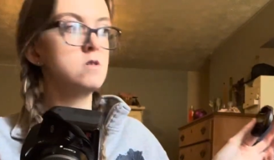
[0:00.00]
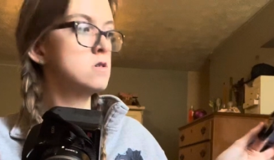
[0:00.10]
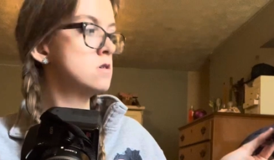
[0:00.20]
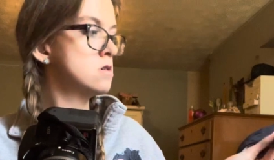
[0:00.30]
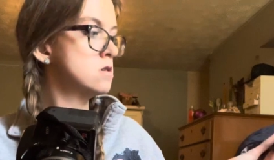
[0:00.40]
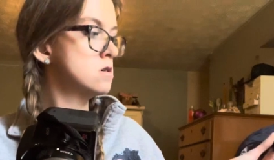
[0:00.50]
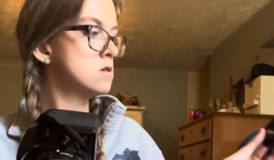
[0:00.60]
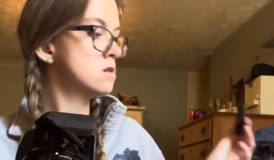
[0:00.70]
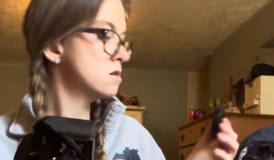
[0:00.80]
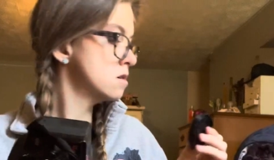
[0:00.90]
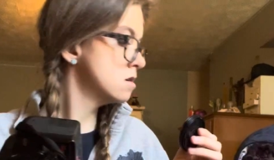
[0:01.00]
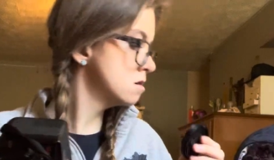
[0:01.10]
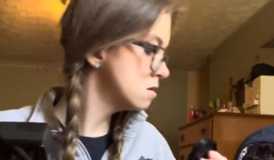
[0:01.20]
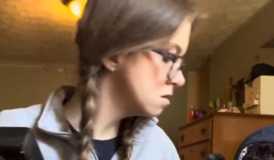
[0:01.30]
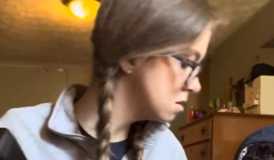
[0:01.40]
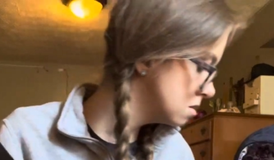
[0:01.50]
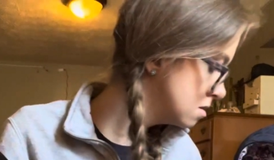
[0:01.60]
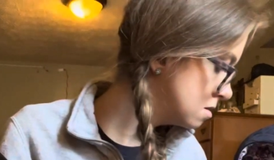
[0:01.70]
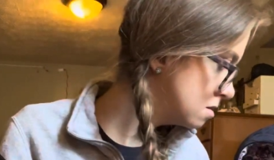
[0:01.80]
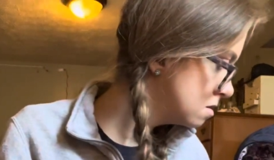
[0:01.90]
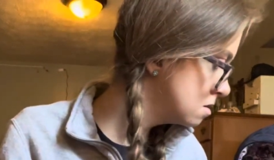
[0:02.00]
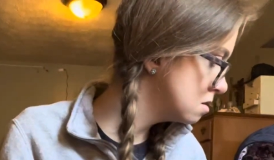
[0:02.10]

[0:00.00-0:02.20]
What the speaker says: [no speech]